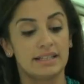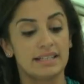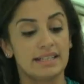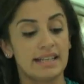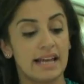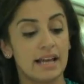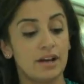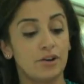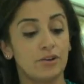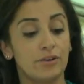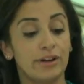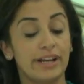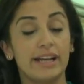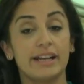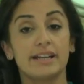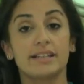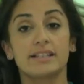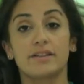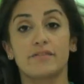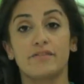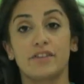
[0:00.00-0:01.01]
Celery
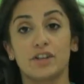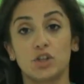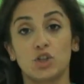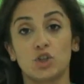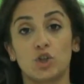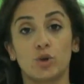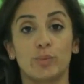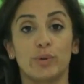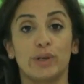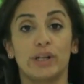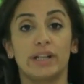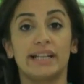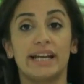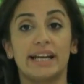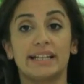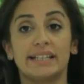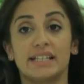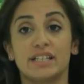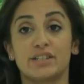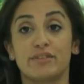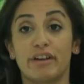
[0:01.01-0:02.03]
is a vegetable
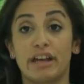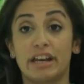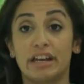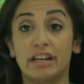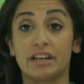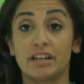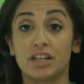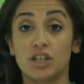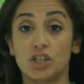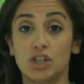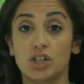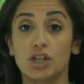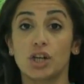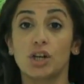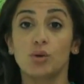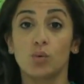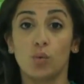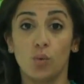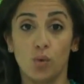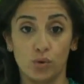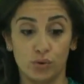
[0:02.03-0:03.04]
that is very rich
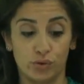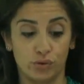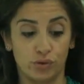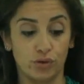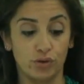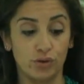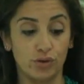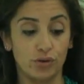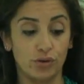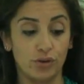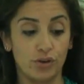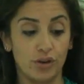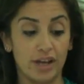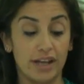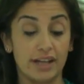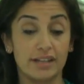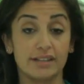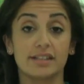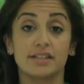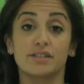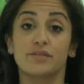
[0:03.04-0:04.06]
in water.
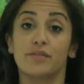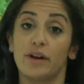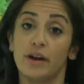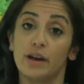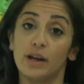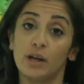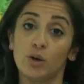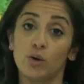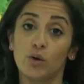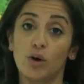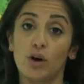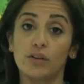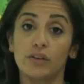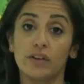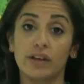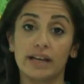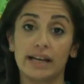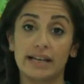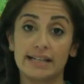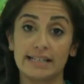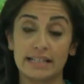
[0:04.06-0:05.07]
It is very low on
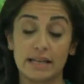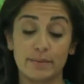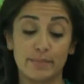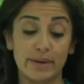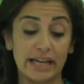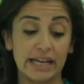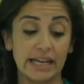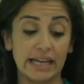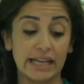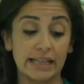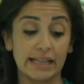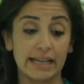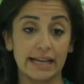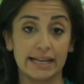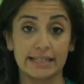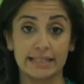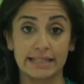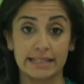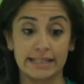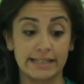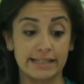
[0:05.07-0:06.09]
the glycemic
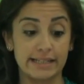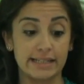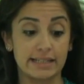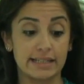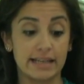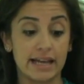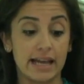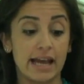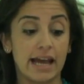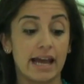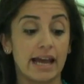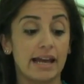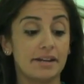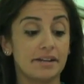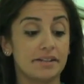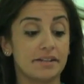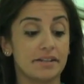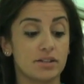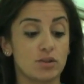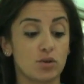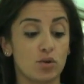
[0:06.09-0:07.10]
index list, and
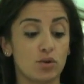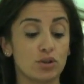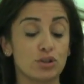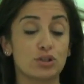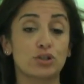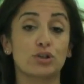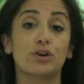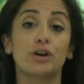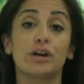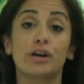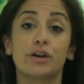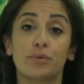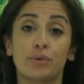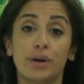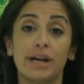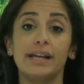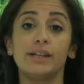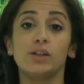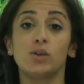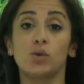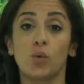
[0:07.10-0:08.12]
it is also a
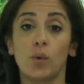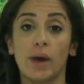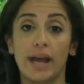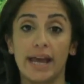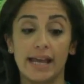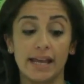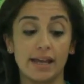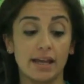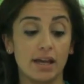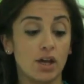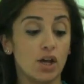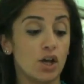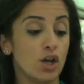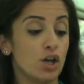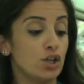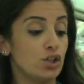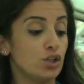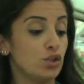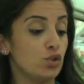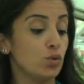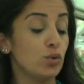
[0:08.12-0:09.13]
great way
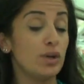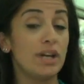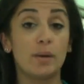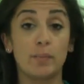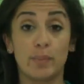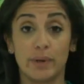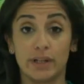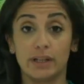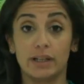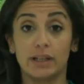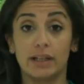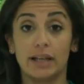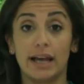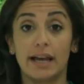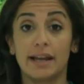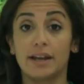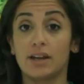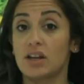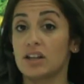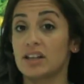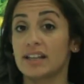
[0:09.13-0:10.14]
to nibble
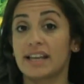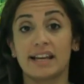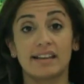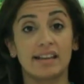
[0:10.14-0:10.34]
and not